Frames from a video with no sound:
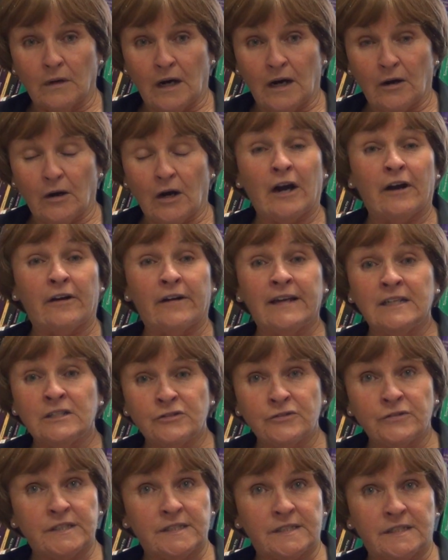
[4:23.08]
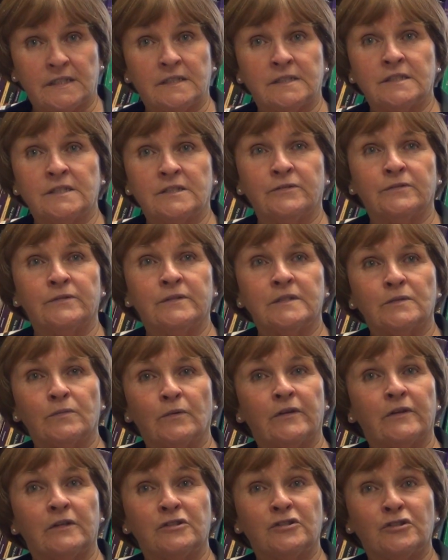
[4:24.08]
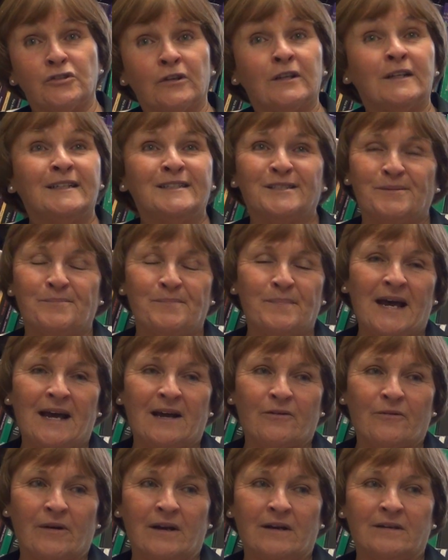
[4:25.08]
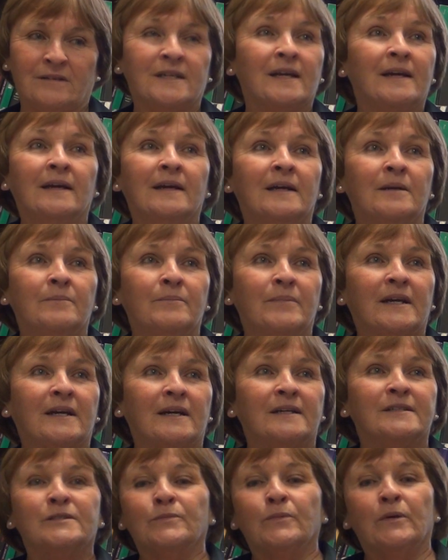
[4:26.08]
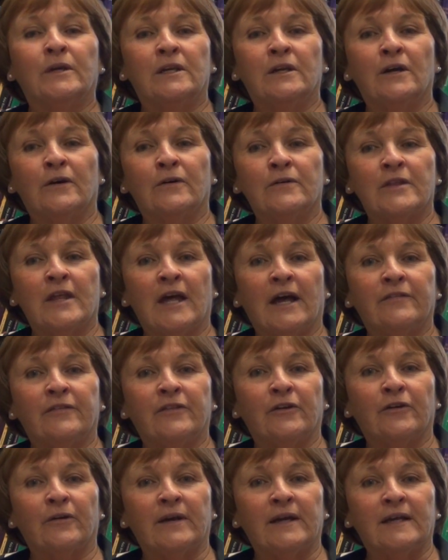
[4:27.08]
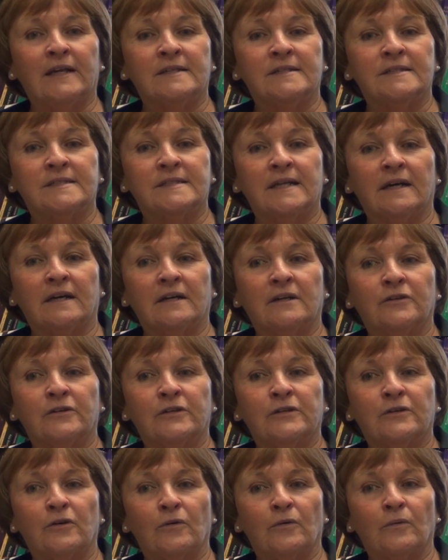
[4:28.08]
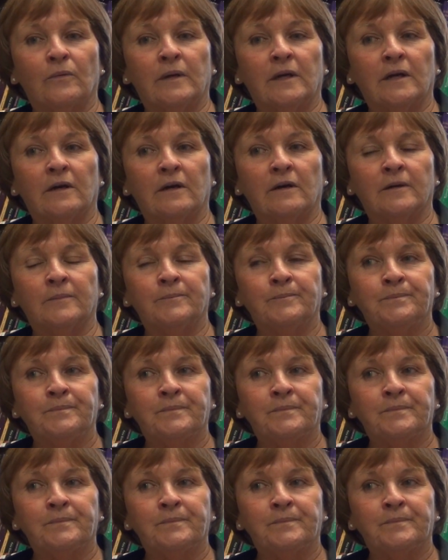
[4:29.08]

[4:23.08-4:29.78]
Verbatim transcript: are, are interested in students with a journalism background because we know that there is a good career